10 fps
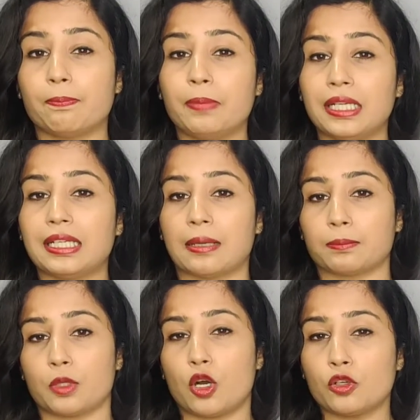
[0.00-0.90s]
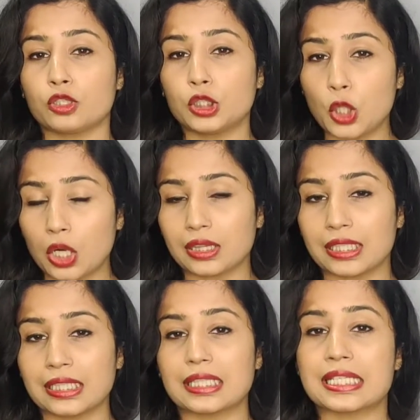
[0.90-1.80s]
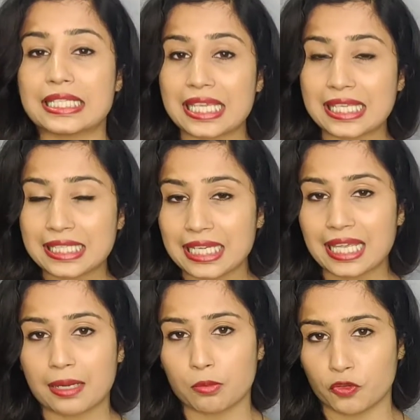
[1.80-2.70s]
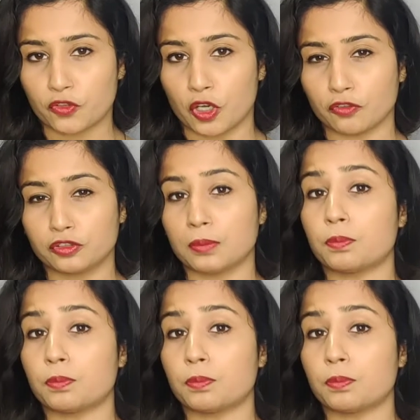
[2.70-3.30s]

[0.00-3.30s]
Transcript: the buildup on your teeth is easily removed off.